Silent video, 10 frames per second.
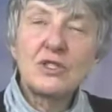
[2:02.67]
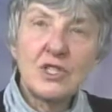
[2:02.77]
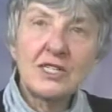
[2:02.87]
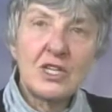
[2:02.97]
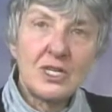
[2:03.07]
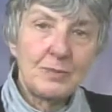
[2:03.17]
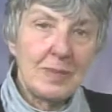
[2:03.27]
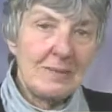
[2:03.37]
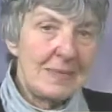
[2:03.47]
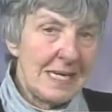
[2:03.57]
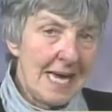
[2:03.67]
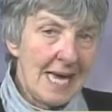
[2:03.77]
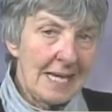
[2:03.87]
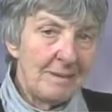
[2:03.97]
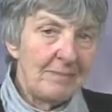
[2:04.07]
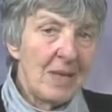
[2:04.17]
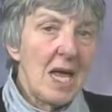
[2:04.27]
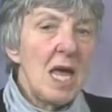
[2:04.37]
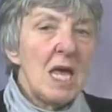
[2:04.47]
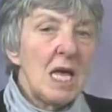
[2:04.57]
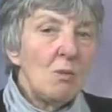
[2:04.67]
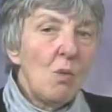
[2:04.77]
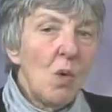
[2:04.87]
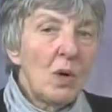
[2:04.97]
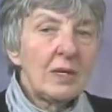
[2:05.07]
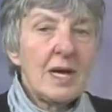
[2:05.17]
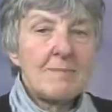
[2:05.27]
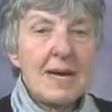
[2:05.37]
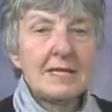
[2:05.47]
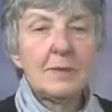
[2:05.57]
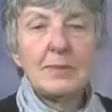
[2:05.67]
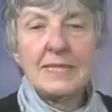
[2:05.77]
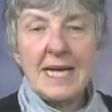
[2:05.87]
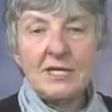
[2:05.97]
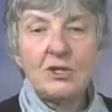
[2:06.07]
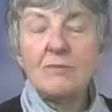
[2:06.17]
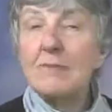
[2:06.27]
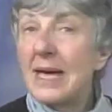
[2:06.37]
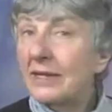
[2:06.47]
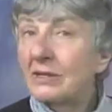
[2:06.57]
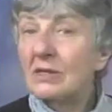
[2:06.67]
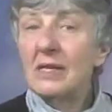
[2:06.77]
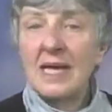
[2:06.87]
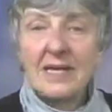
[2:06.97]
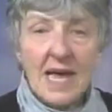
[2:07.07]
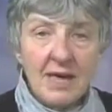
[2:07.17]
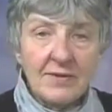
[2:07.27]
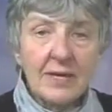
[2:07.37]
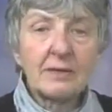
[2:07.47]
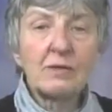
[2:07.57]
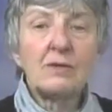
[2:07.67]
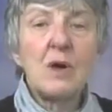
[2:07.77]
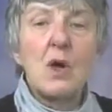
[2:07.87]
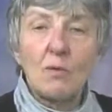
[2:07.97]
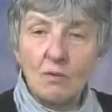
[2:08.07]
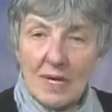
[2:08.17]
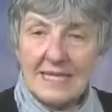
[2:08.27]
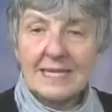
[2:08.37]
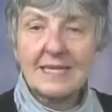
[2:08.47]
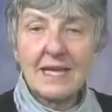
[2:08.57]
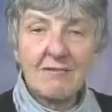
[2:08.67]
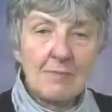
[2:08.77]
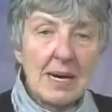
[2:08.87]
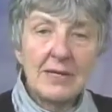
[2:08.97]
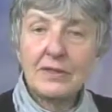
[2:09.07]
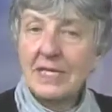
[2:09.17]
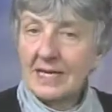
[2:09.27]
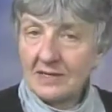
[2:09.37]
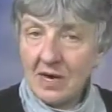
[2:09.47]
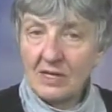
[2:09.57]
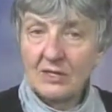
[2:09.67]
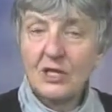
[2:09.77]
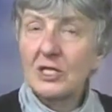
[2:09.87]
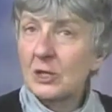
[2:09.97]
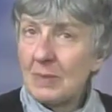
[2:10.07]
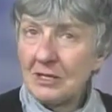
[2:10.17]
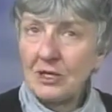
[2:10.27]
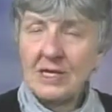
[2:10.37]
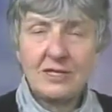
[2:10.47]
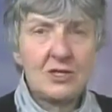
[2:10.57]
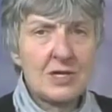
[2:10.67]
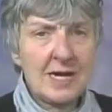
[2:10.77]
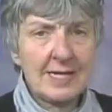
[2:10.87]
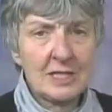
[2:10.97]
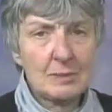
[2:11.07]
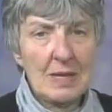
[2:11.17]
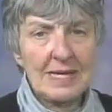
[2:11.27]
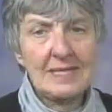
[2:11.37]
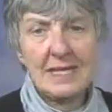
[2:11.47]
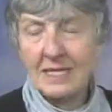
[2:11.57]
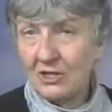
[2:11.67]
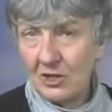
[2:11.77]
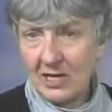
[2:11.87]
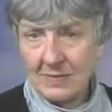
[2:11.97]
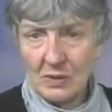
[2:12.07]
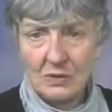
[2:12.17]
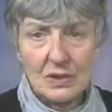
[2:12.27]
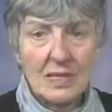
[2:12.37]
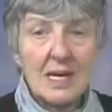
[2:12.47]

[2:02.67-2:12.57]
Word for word: such as B P A. He warned about the potential medical and ethical risks of biotechnology, especially in genetic splicing and G M Os.